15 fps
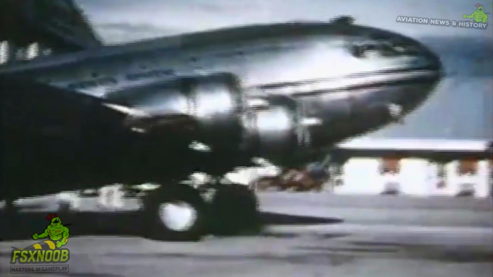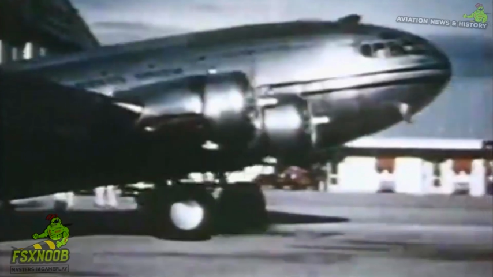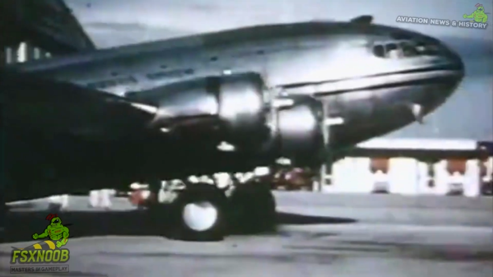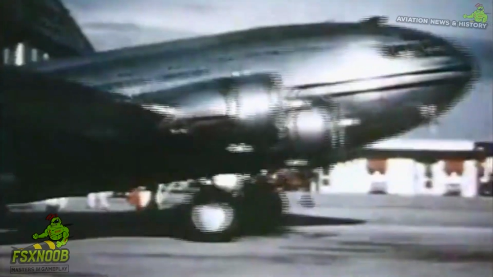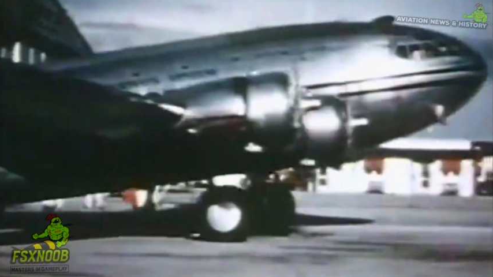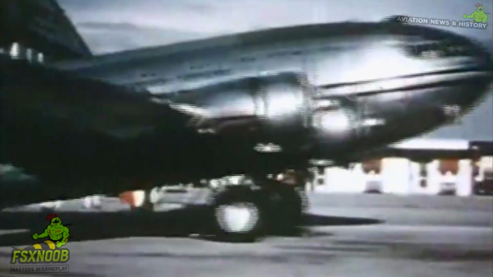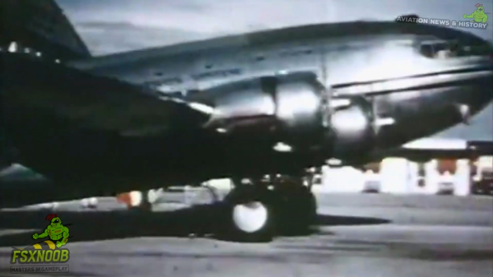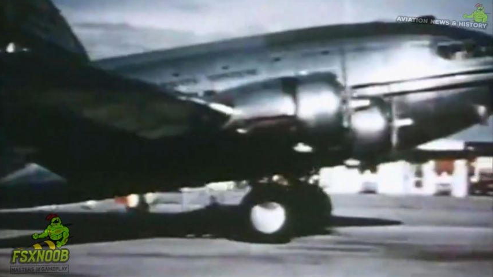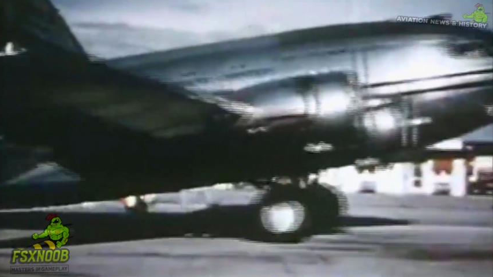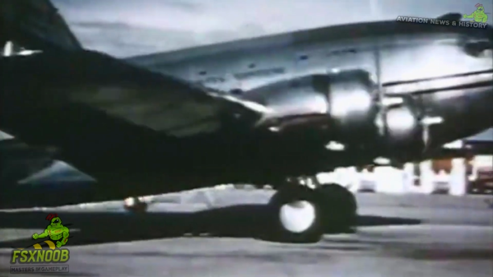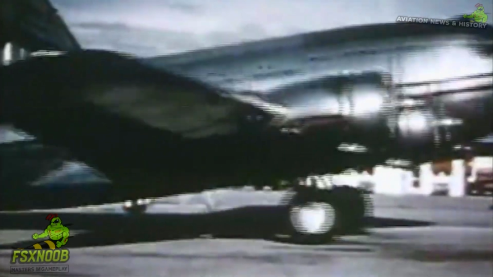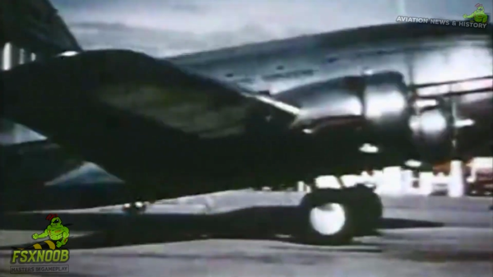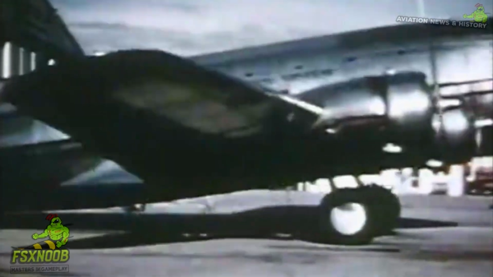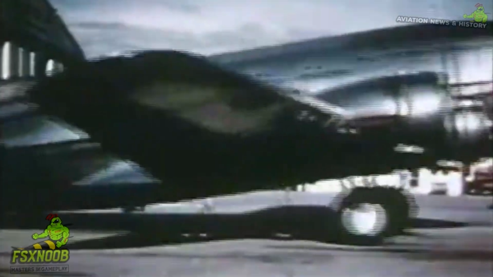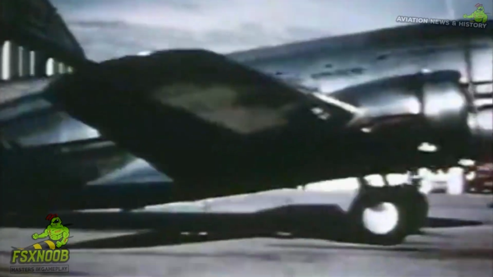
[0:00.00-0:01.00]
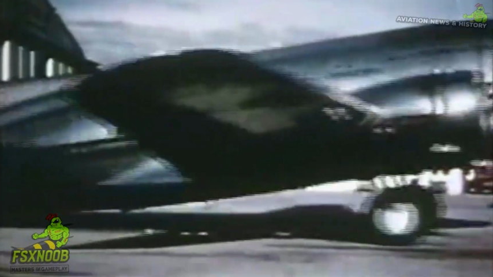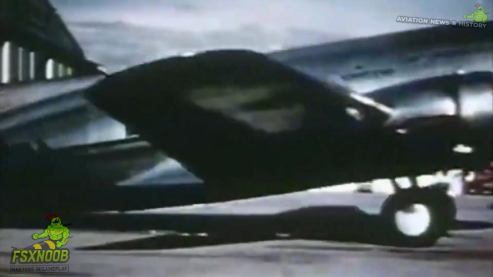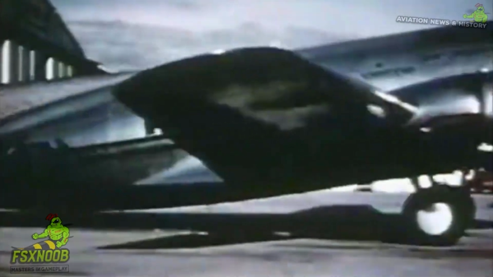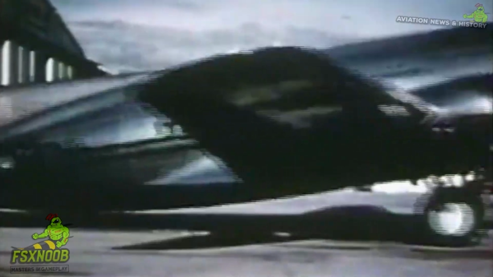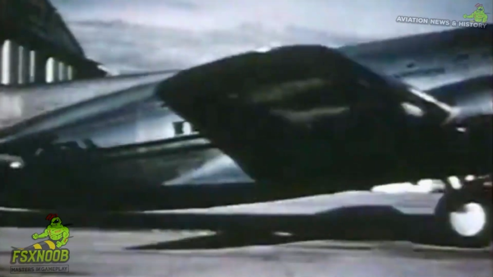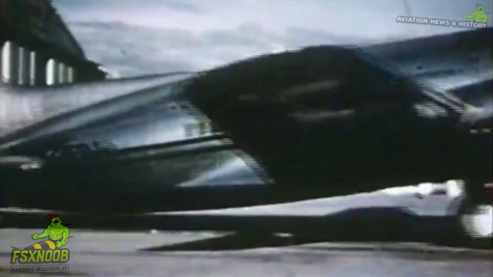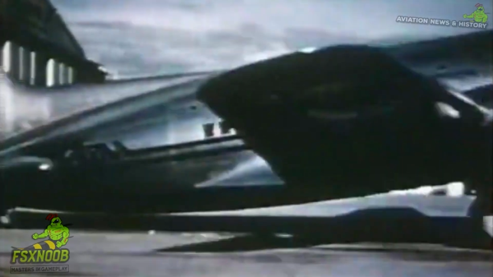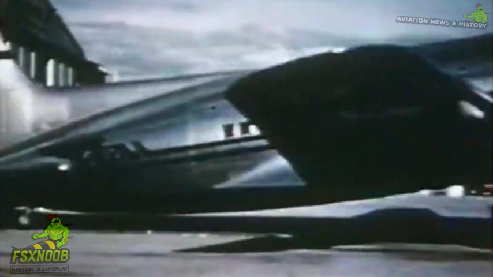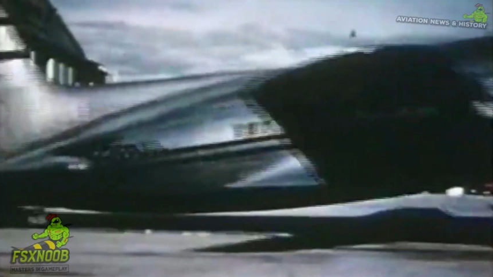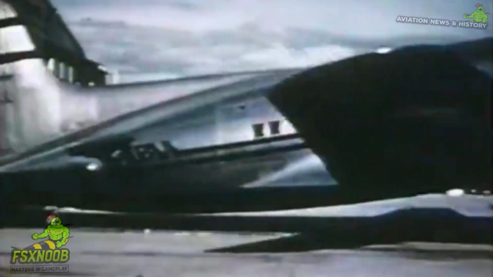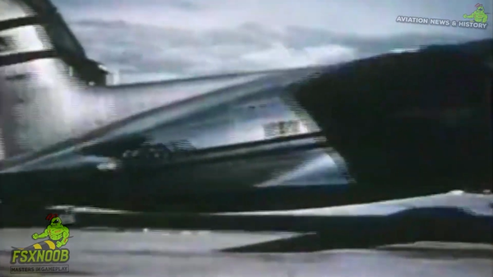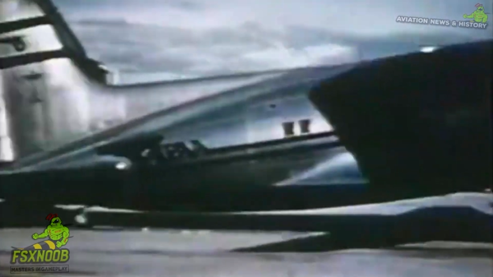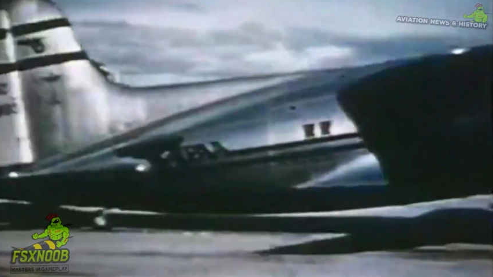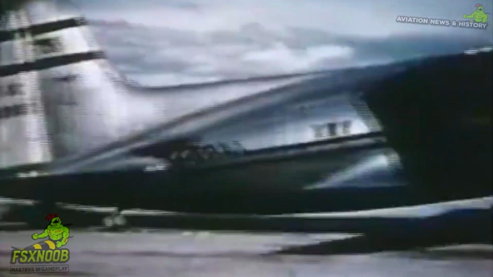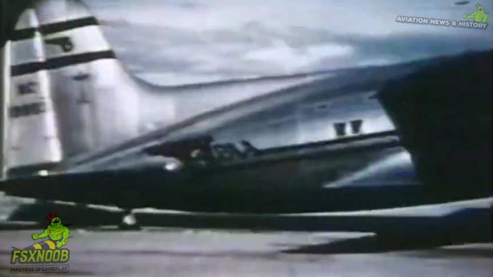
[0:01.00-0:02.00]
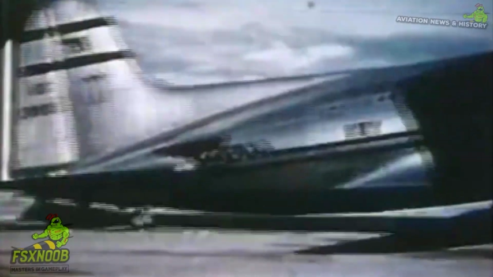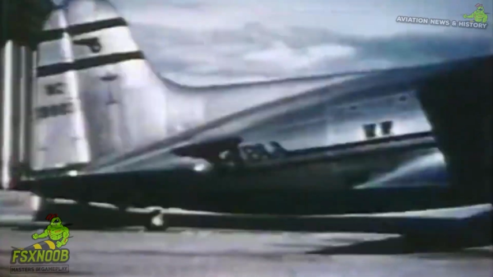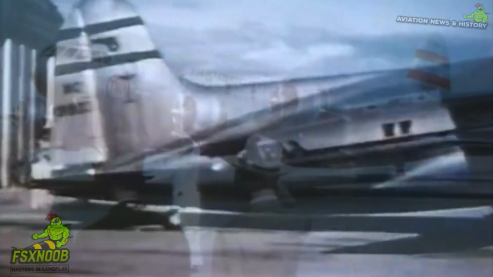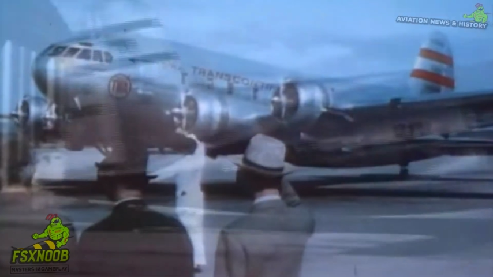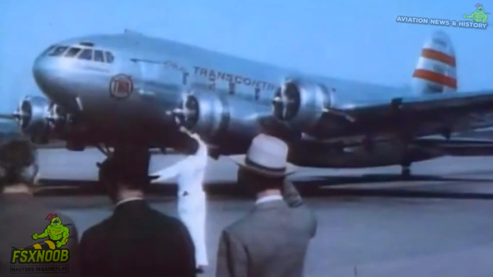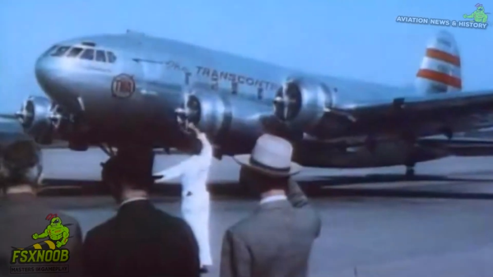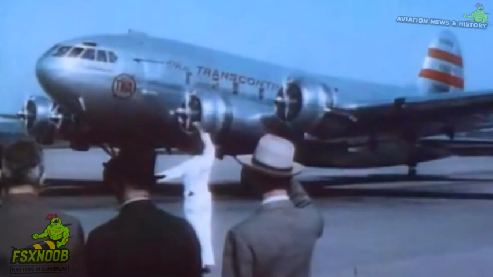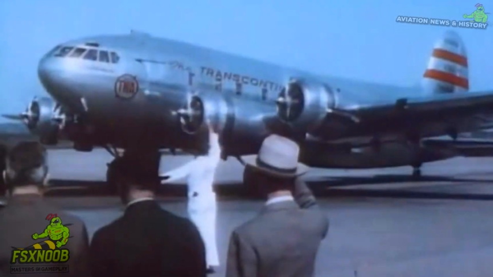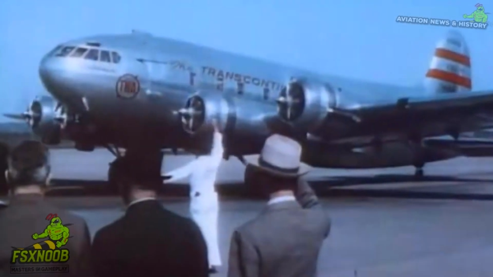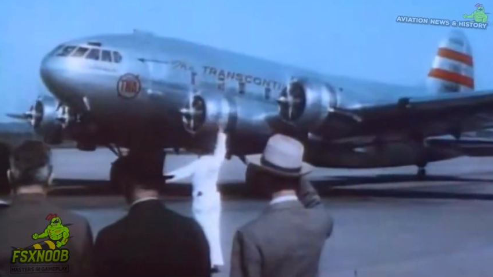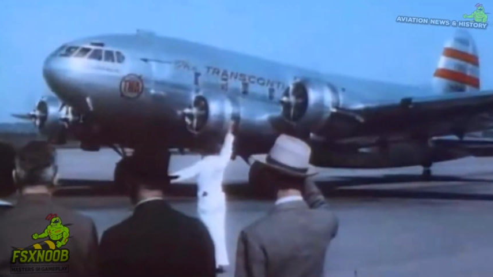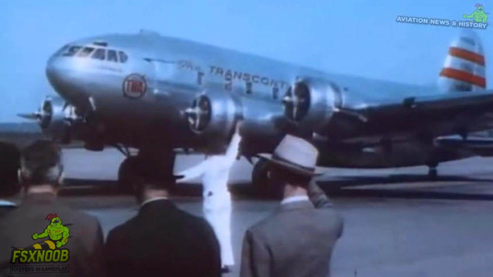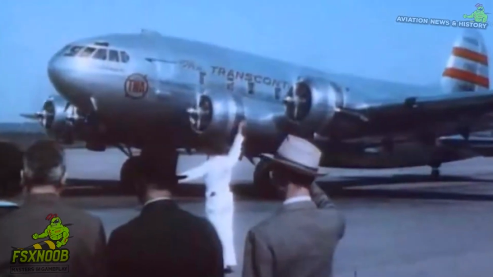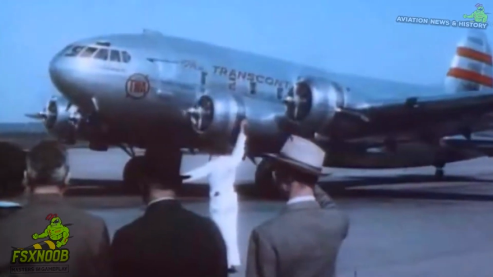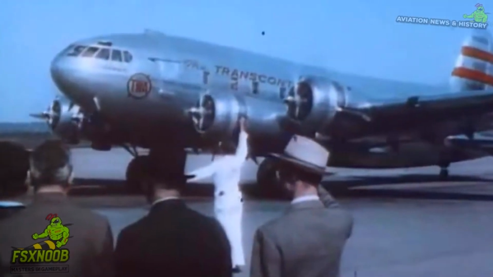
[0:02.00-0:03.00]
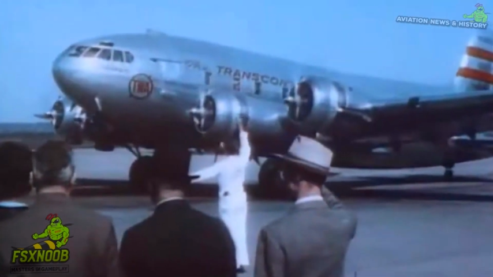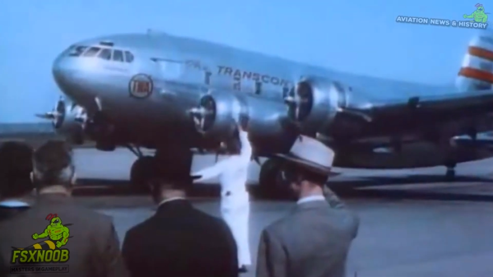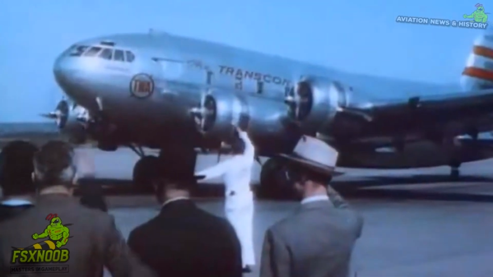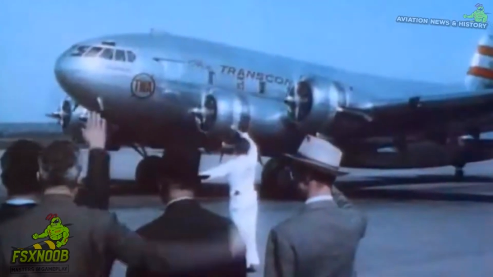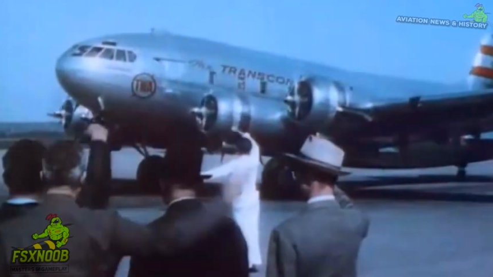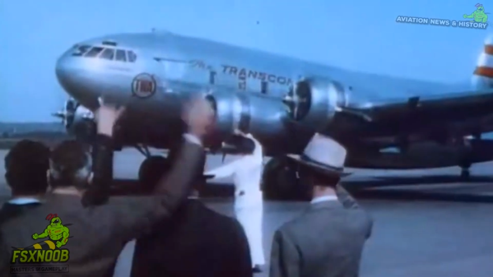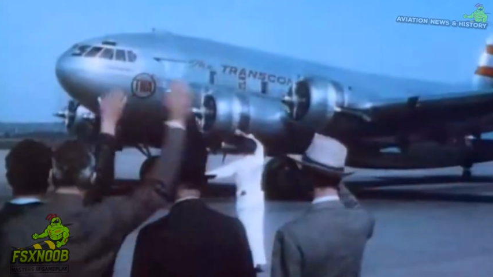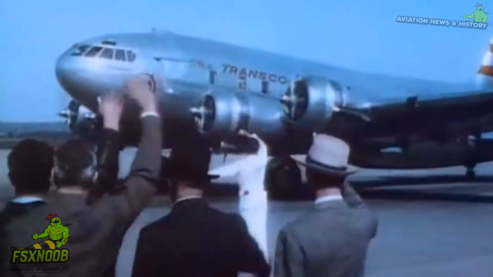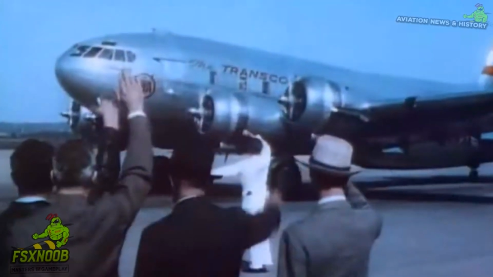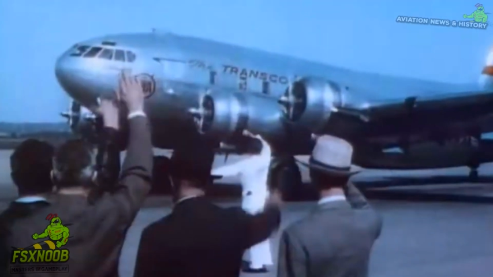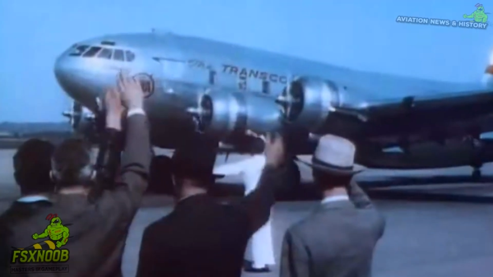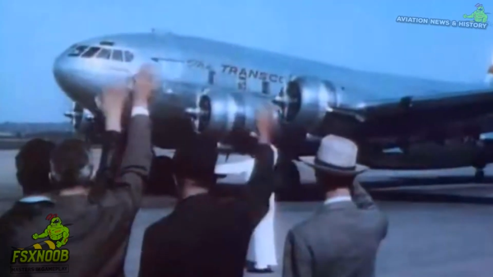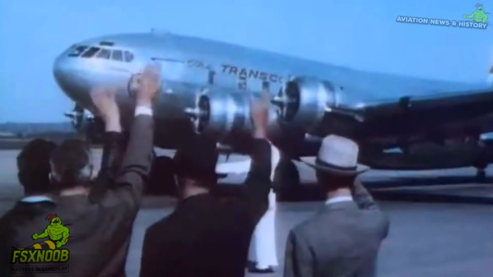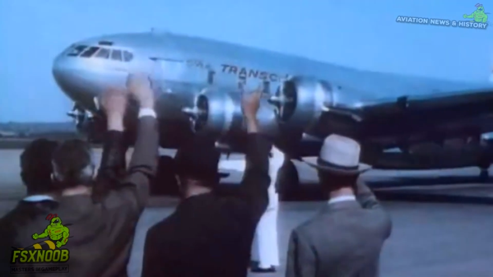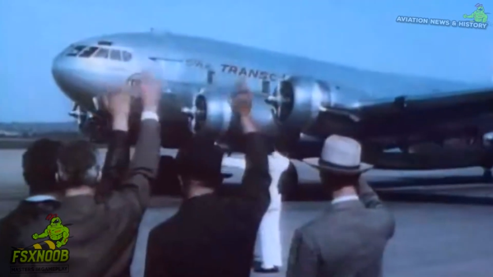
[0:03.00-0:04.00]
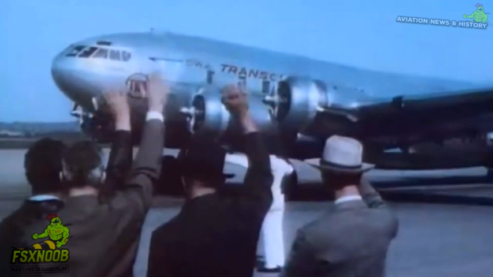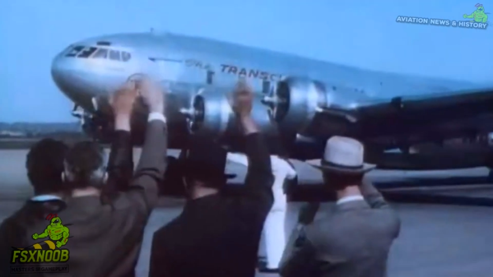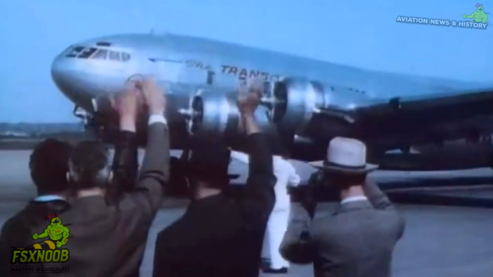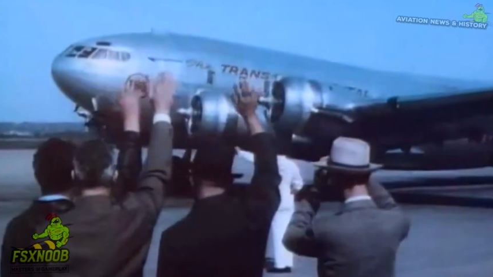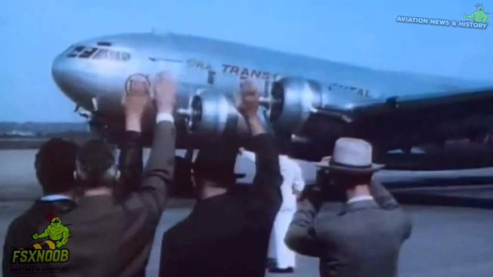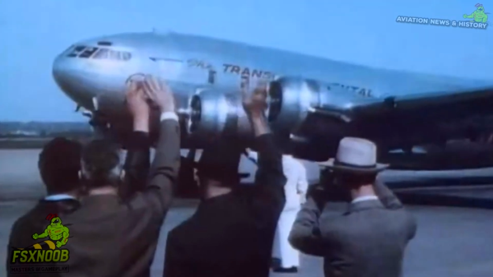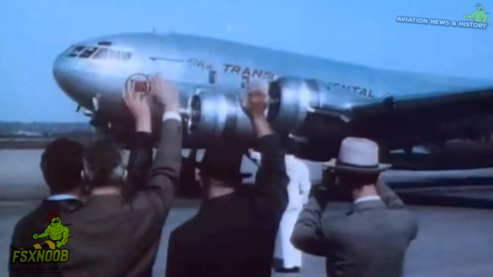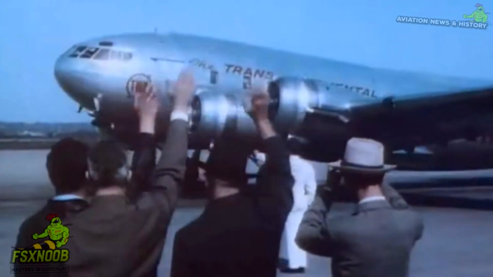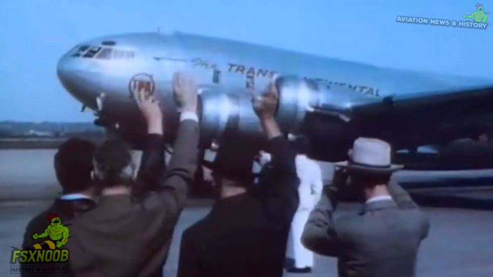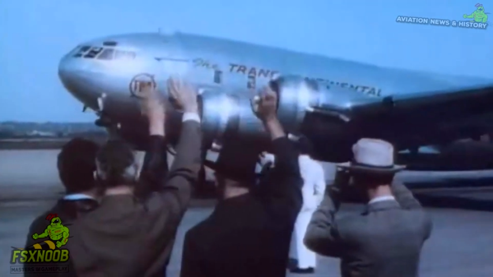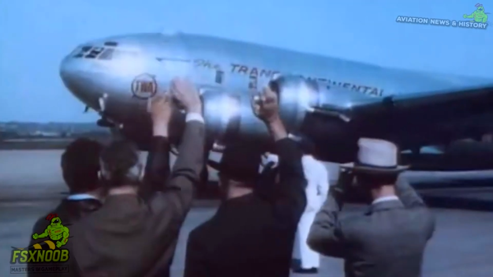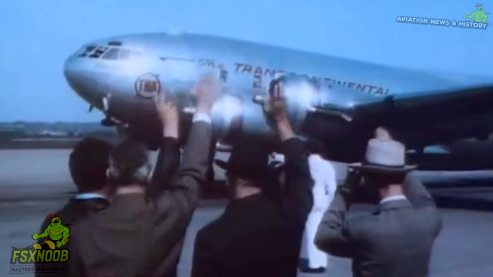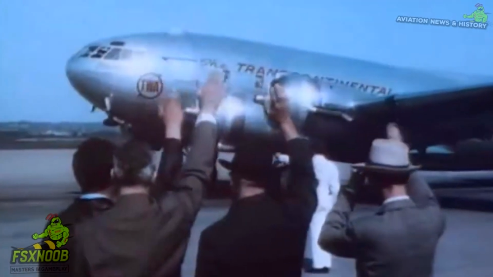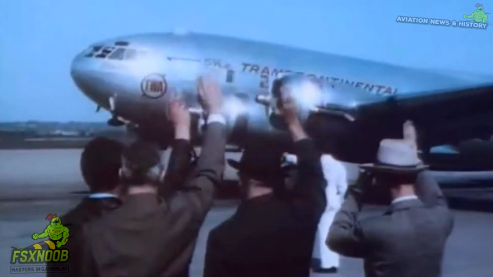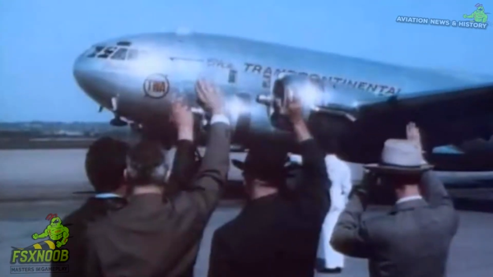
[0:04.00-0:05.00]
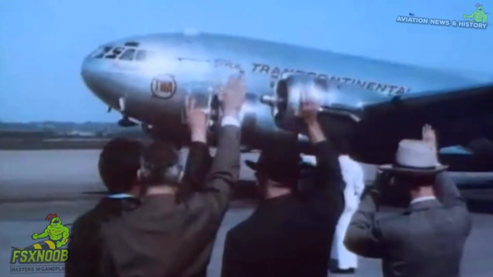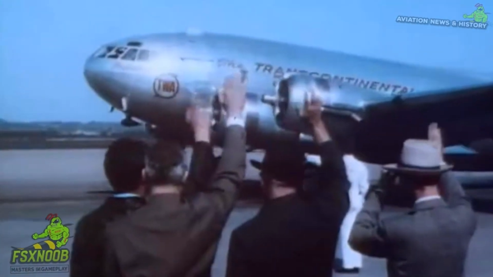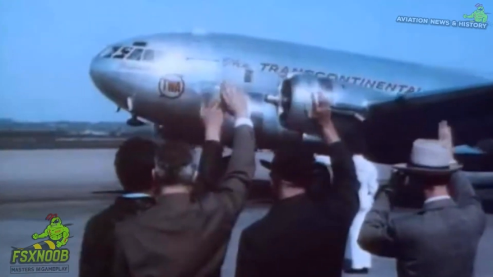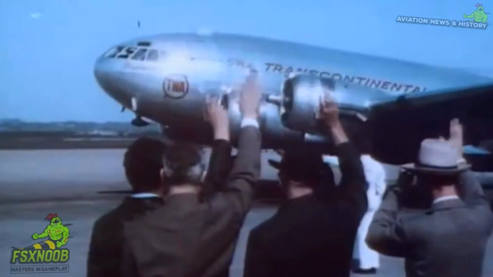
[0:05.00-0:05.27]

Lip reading: No face is visible, so there are no lips to read.